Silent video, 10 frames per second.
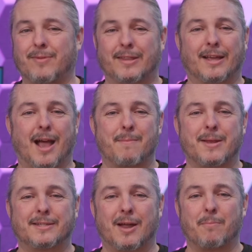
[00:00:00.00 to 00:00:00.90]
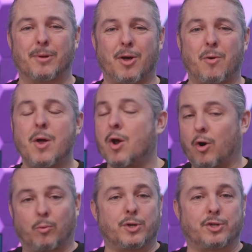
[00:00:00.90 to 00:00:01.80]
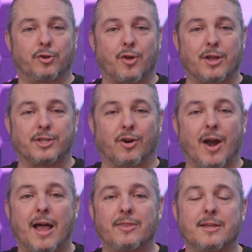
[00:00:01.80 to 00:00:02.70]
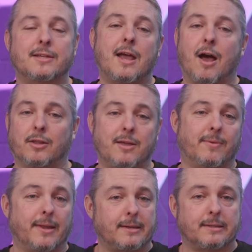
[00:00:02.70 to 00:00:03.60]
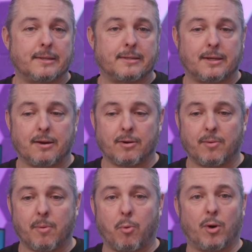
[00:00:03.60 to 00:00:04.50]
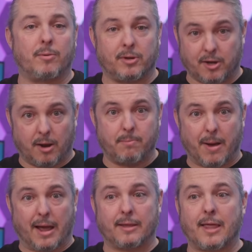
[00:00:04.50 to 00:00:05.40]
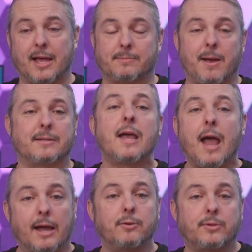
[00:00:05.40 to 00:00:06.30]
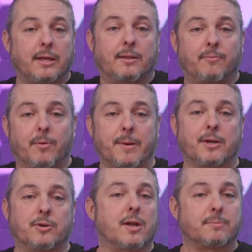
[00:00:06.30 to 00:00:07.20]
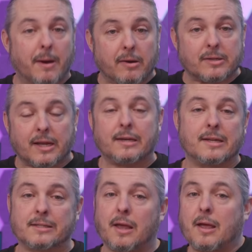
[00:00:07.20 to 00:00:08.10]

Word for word: in the comments down below or what your thoughts are on this. I'll leave a link to the security report done by LastPass. I do thank them for being transparent on this